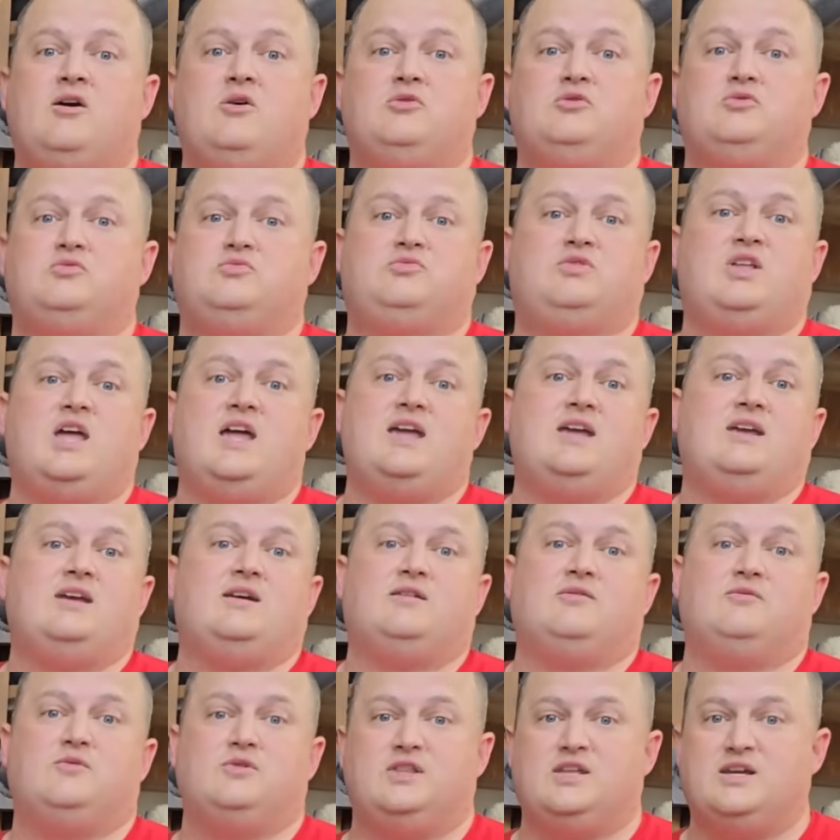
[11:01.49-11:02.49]
whole thing
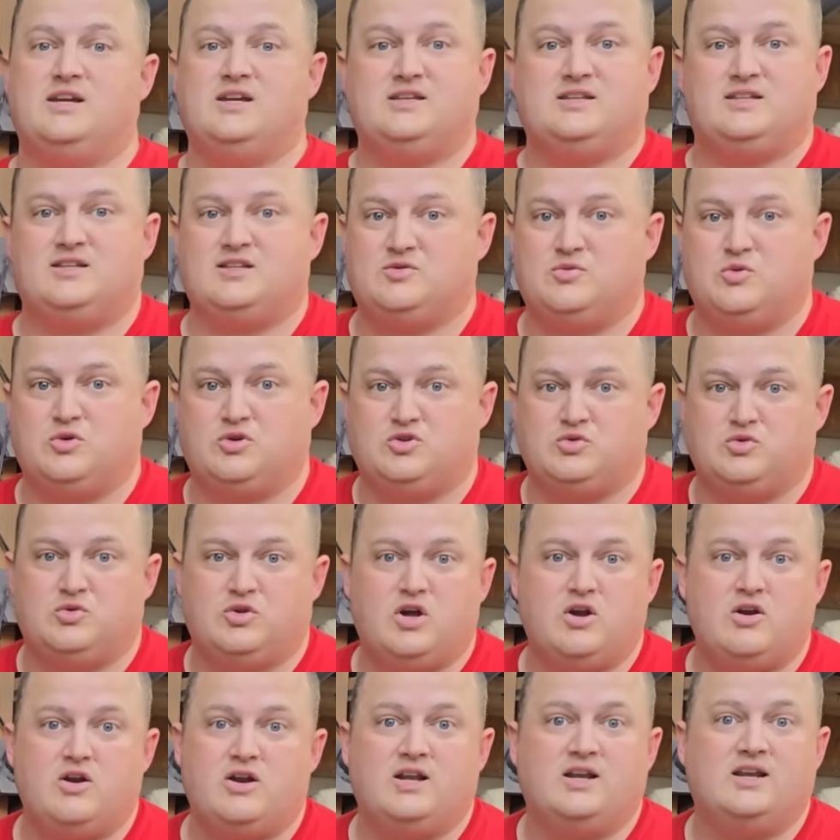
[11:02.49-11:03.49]
with this is we're
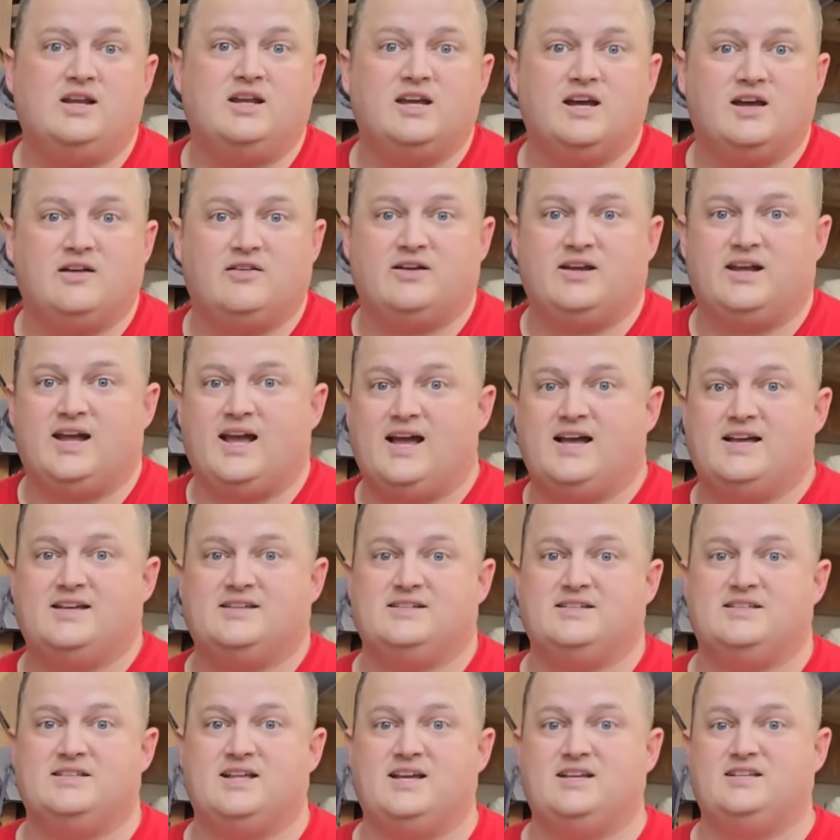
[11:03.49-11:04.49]
learning together,
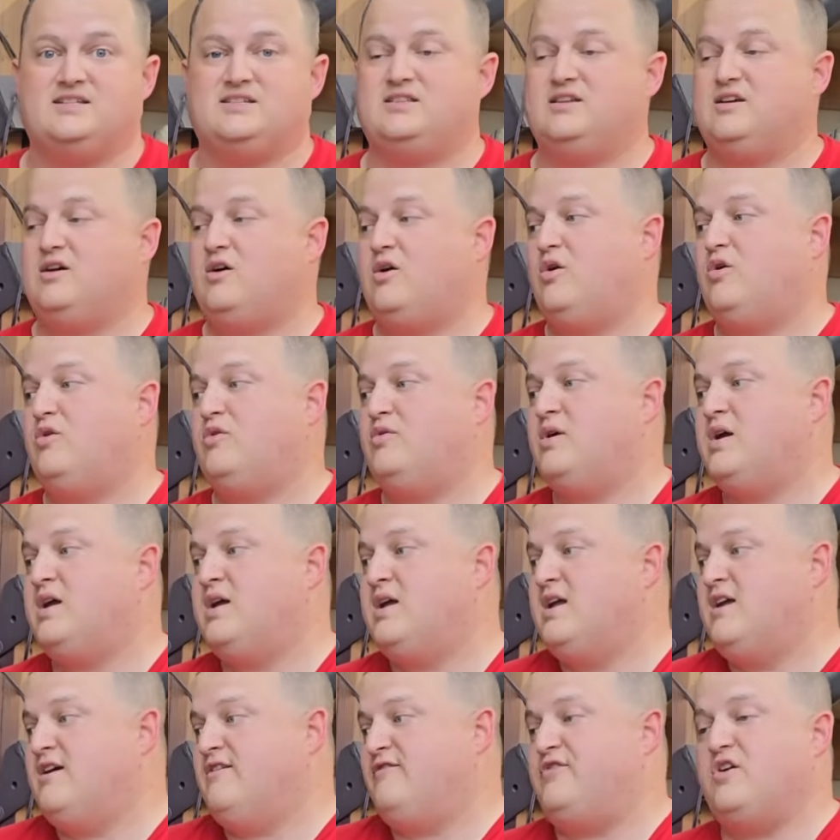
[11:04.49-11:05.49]
guys, and that's the whole
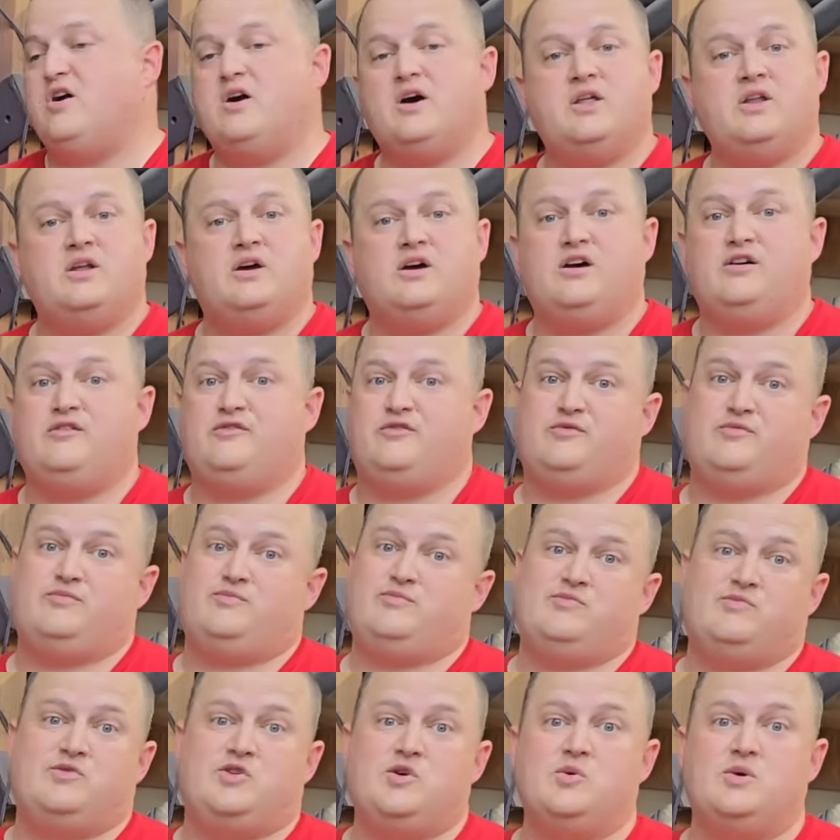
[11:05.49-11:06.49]
fun of
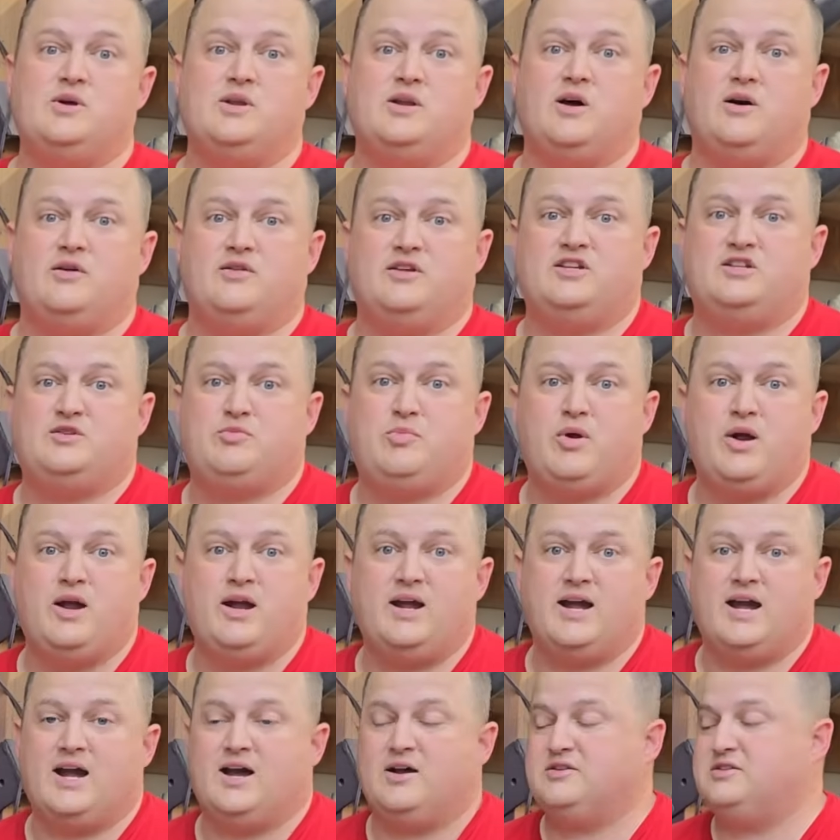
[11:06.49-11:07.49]
doing all these
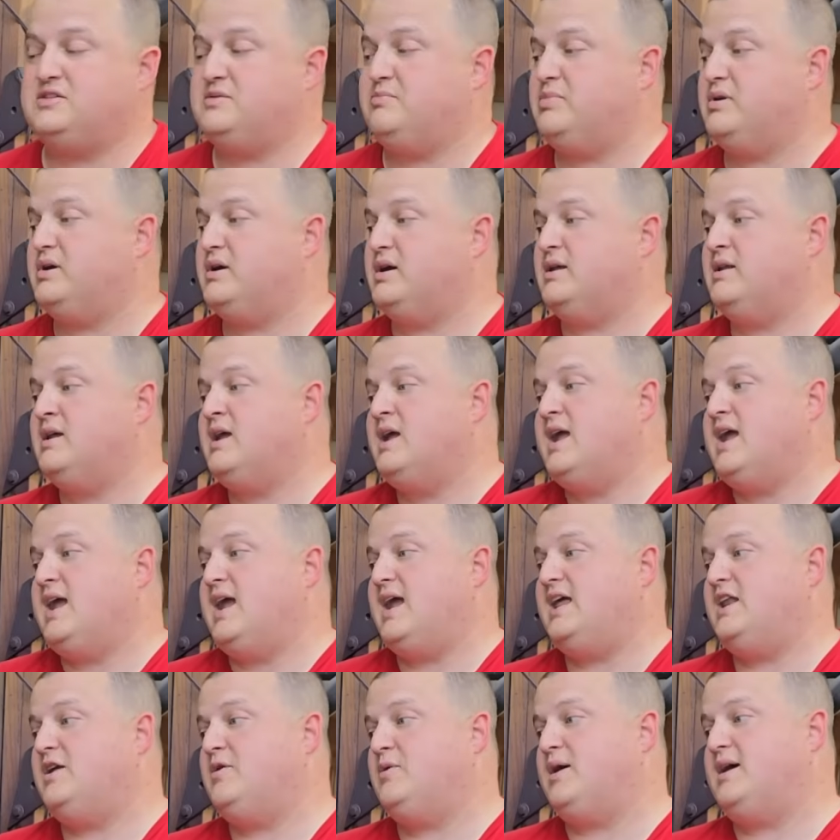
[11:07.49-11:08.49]
spray outs. But
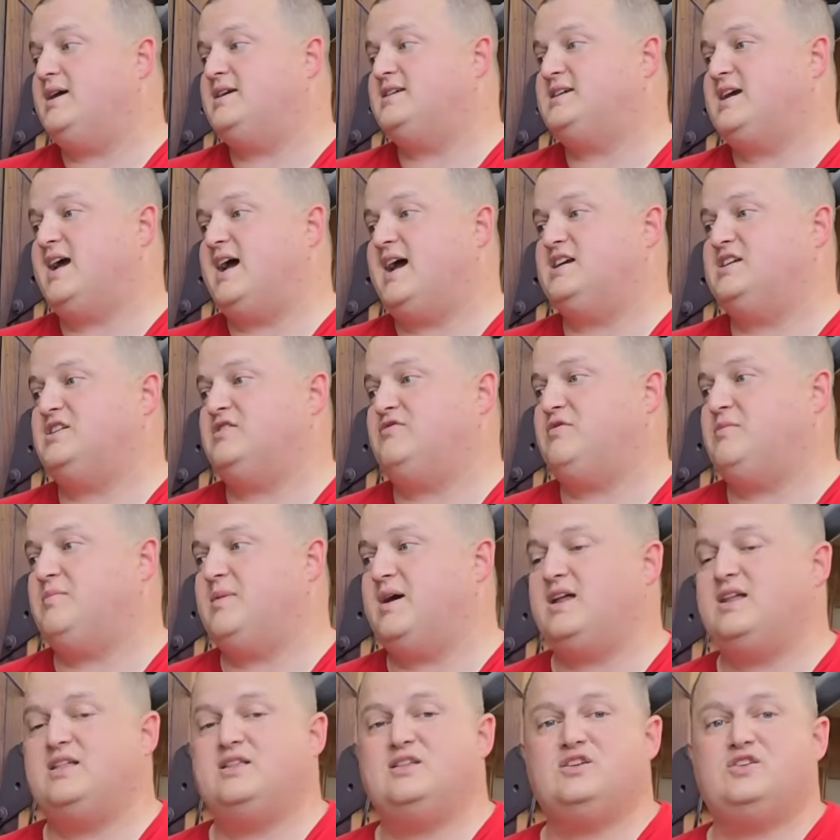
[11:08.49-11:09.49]
anyways, guys, if you
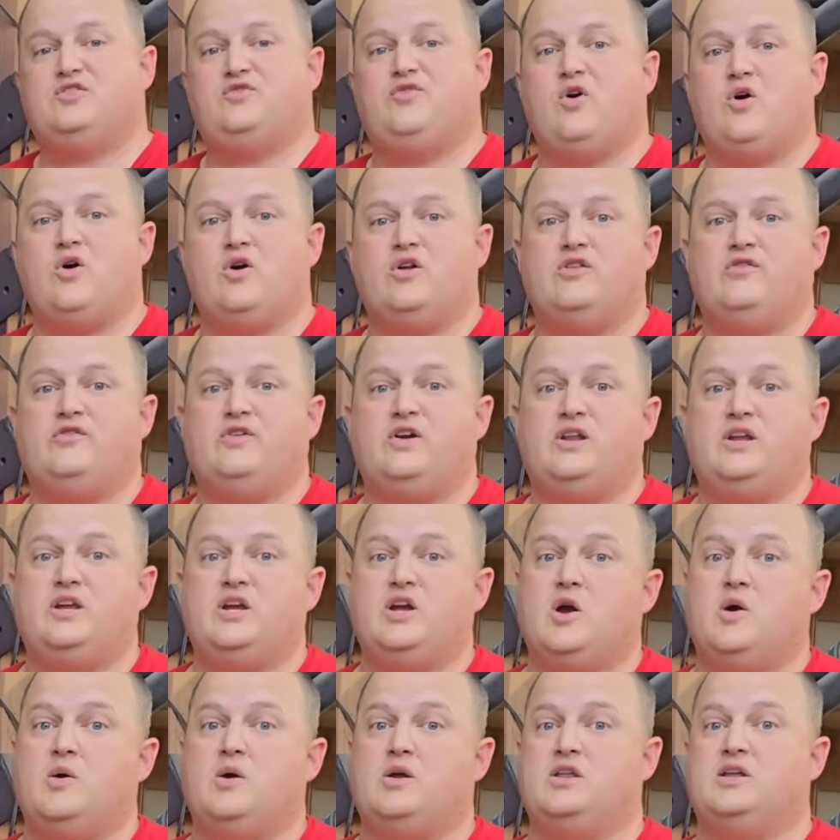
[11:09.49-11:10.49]
made it this far in the
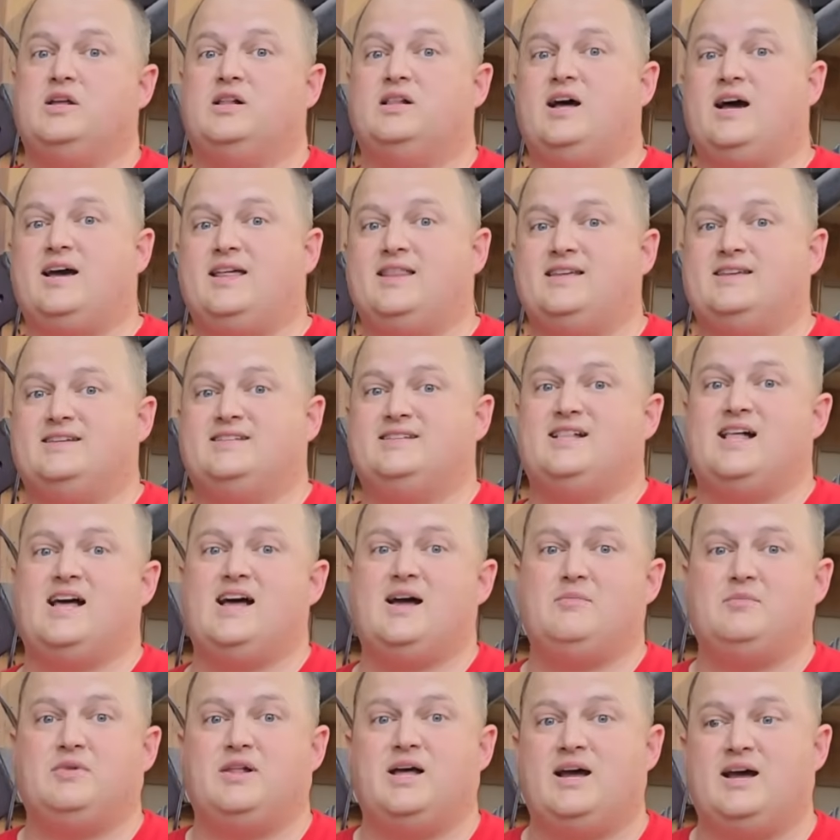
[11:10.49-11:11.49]
video and you like these
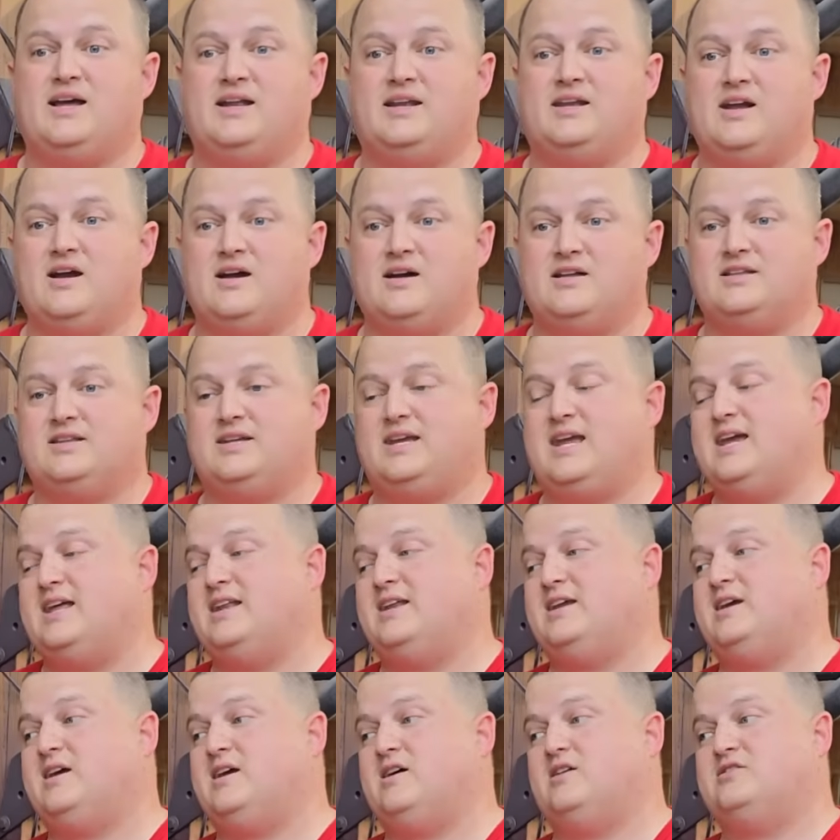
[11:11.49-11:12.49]
line
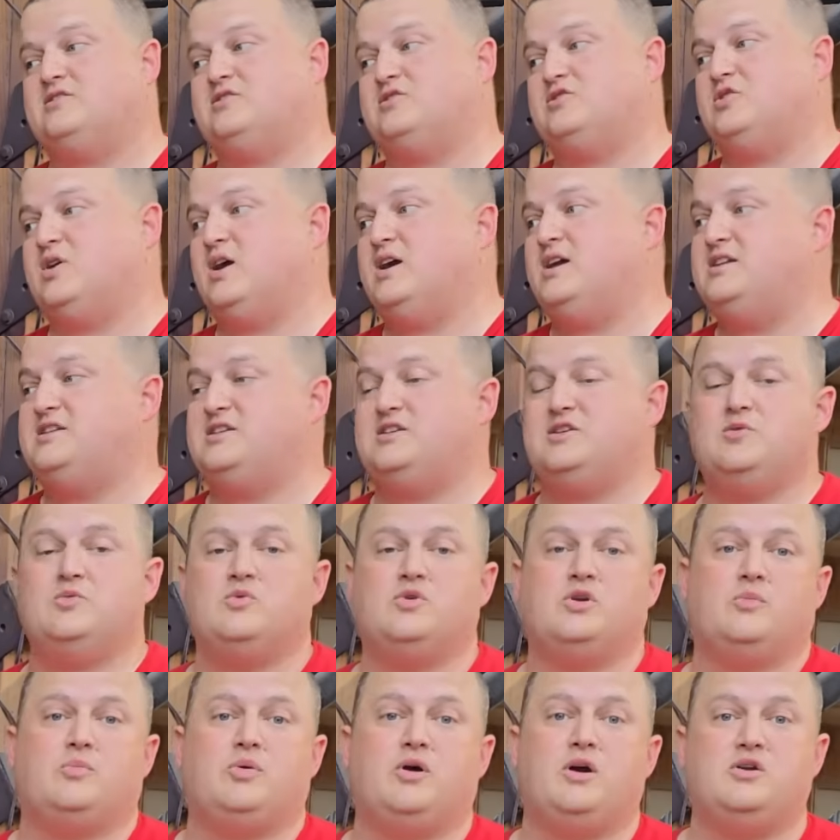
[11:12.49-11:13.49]
candy concentrates and you
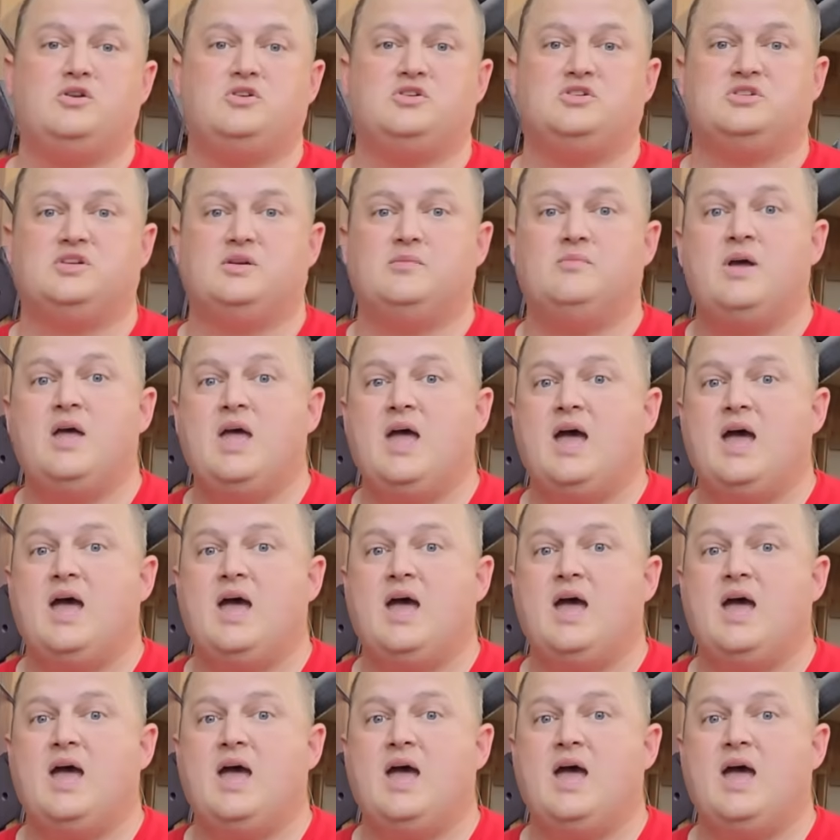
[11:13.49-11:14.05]
want to purchase them,